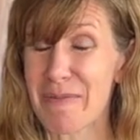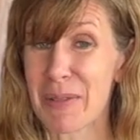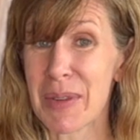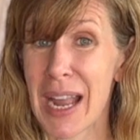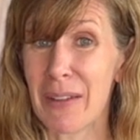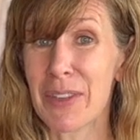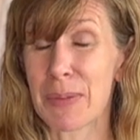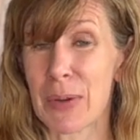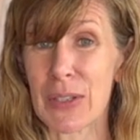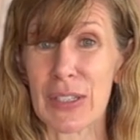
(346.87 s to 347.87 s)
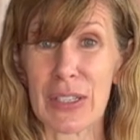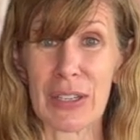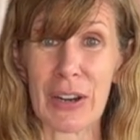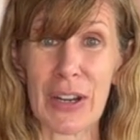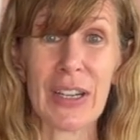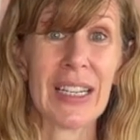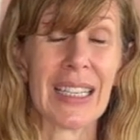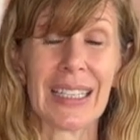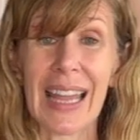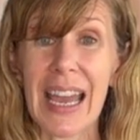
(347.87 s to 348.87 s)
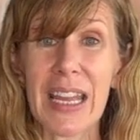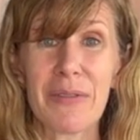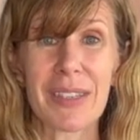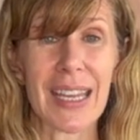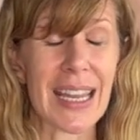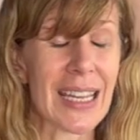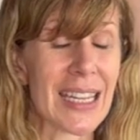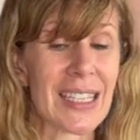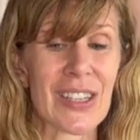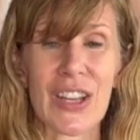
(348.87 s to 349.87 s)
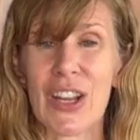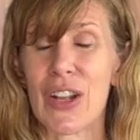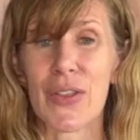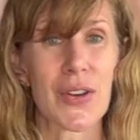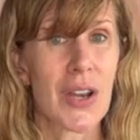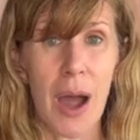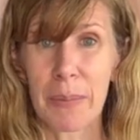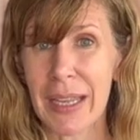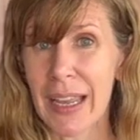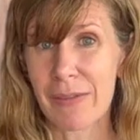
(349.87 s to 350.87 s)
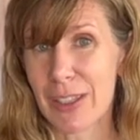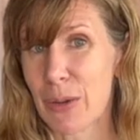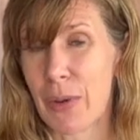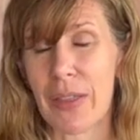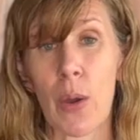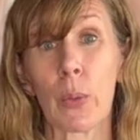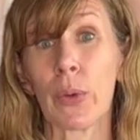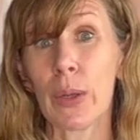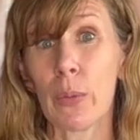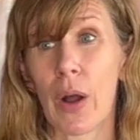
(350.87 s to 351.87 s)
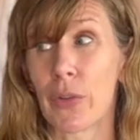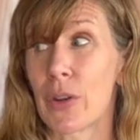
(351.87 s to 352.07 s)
When we have this person in our lives and they're not behaving the way that we want.